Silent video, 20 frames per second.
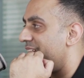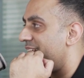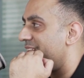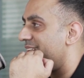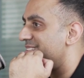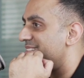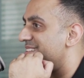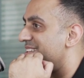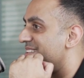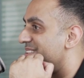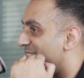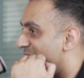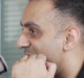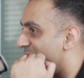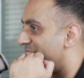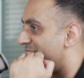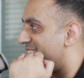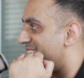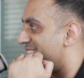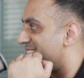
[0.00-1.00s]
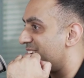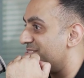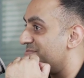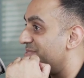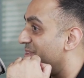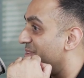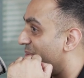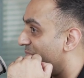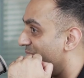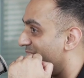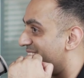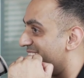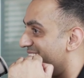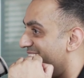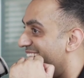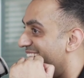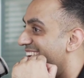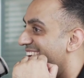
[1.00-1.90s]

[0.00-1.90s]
And I said, no, there's discount for loyalty.